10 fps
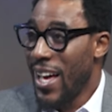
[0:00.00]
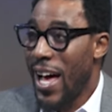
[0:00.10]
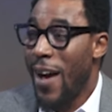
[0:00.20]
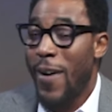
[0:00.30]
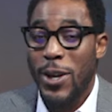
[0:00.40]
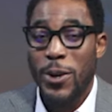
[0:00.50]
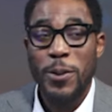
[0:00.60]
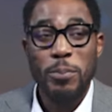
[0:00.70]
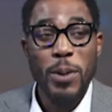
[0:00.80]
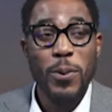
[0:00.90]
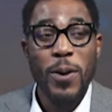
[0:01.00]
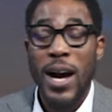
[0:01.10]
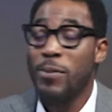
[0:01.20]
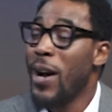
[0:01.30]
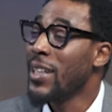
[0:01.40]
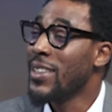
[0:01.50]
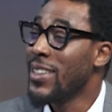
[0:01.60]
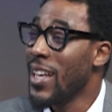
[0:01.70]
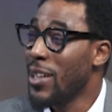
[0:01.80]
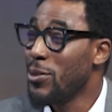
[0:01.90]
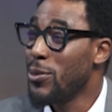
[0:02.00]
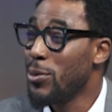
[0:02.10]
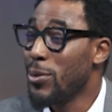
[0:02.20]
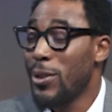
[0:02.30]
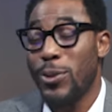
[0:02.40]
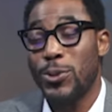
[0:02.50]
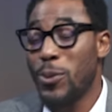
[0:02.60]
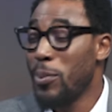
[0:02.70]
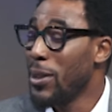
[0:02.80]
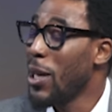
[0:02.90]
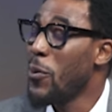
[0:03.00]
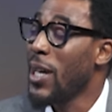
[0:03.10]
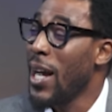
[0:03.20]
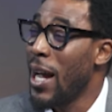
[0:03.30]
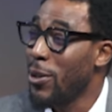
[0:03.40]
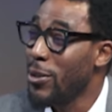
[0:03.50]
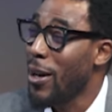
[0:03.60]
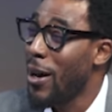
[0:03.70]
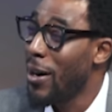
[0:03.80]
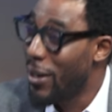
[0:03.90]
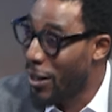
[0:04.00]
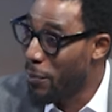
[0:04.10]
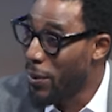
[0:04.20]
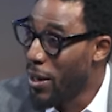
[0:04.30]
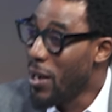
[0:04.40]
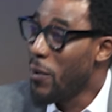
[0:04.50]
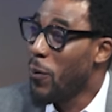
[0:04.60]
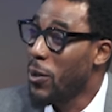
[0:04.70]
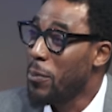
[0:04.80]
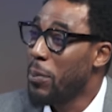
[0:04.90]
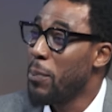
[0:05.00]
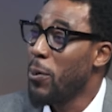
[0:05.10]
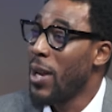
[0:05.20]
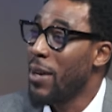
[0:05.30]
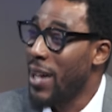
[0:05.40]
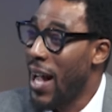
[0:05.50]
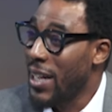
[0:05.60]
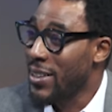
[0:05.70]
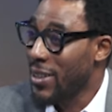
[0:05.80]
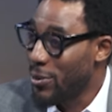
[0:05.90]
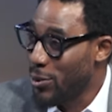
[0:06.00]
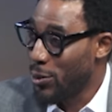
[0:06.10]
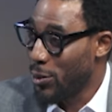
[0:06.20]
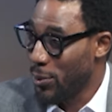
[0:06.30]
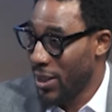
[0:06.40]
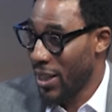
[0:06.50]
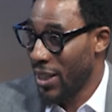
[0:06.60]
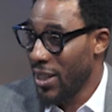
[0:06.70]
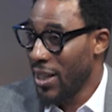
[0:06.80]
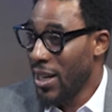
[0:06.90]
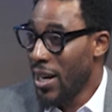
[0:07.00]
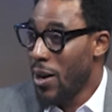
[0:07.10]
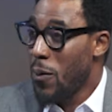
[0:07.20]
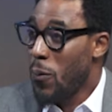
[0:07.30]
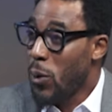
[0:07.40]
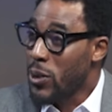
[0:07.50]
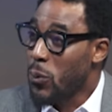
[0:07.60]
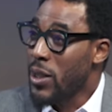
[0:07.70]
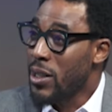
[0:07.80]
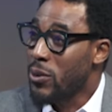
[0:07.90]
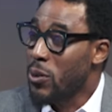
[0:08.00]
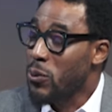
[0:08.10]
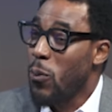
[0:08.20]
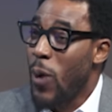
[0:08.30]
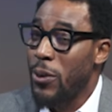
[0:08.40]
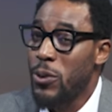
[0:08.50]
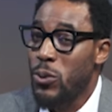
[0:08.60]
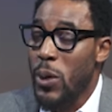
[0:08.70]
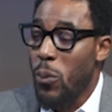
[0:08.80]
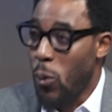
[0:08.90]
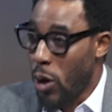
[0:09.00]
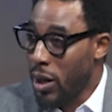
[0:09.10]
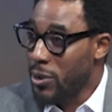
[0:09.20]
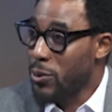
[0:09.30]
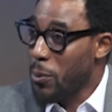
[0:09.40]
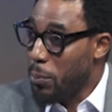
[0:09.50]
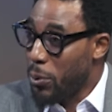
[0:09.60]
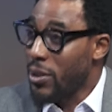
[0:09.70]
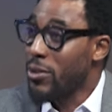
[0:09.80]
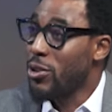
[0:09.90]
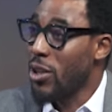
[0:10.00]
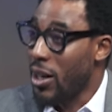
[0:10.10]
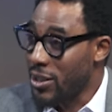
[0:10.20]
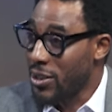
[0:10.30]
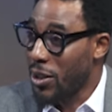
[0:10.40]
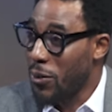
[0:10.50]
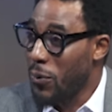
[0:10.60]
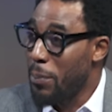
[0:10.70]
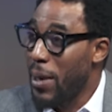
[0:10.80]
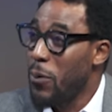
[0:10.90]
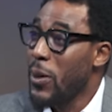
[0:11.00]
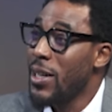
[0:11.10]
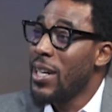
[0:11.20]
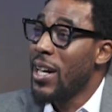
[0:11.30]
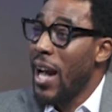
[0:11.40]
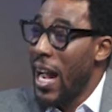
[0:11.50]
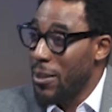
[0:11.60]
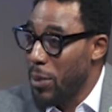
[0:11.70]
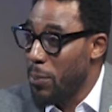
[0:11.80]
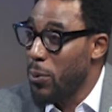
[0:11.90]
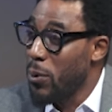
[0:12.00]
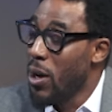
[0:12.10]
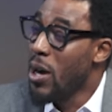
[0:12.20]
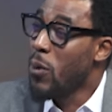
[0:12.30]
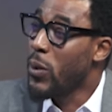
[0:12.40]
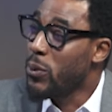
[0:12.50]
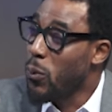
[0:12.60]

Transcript: Our young people have access to the social media. We cannot curb what people have access to today. What we need to do, so why don't we work to put a structure whereby we guide people with